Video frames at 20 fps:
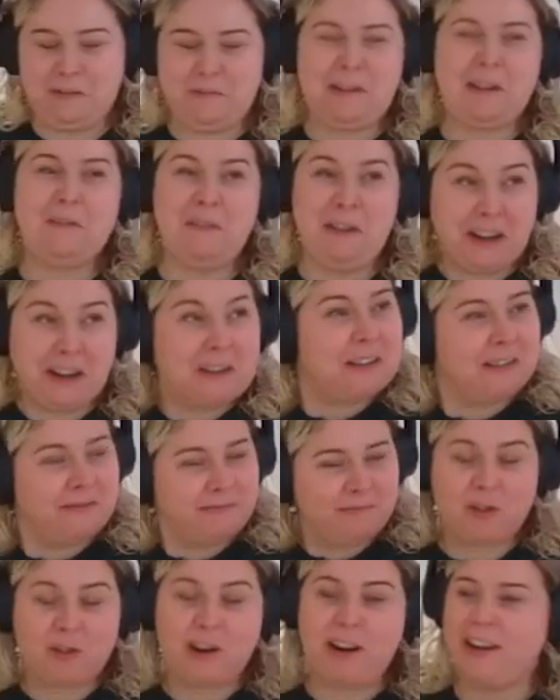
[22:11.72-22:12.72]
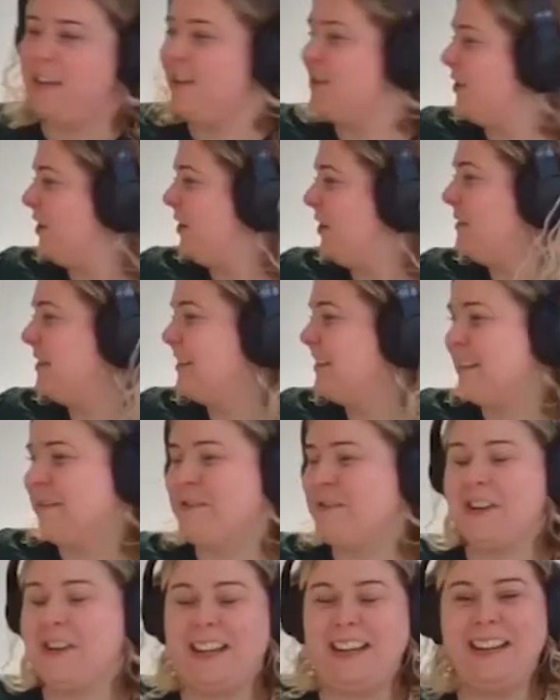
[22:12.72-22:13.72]
doing a bit of work trying to whilst
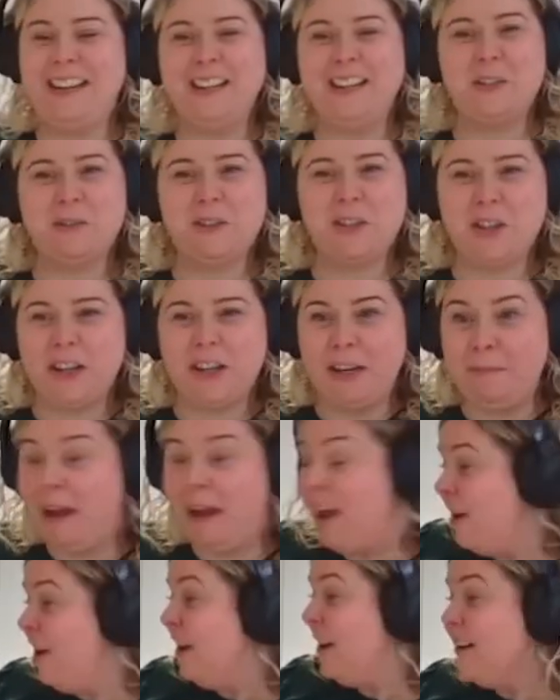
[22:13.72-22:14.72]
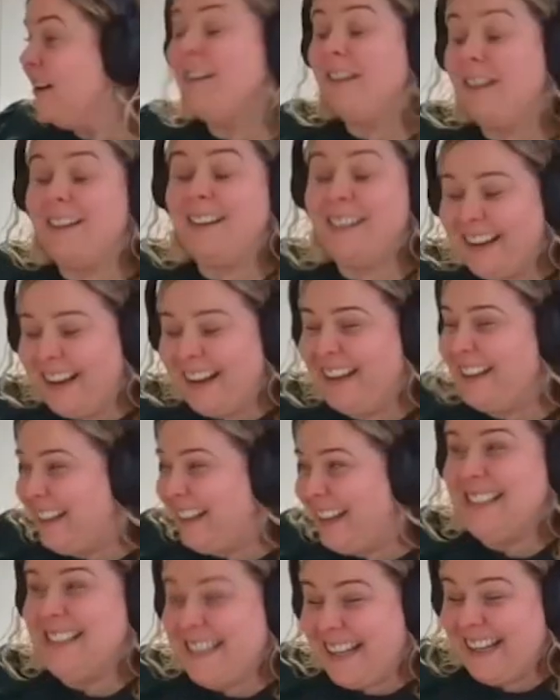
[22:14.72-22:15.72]
I'm talking. And as you were talking, I'm like, oh,
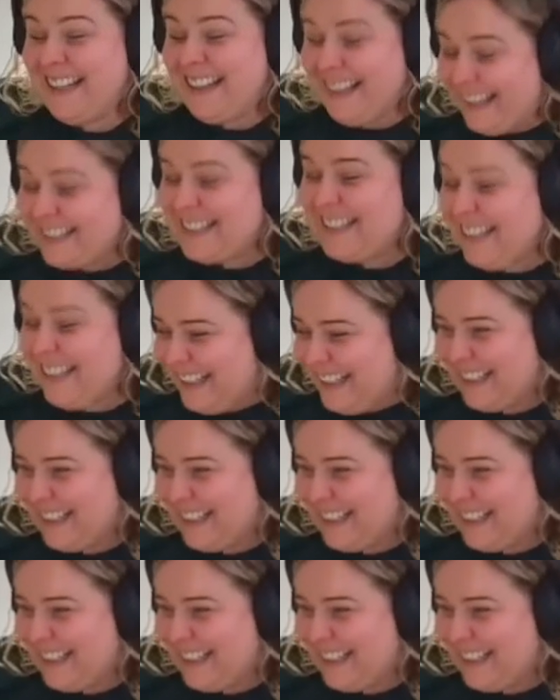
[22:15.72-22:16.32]
Elaine's saying this.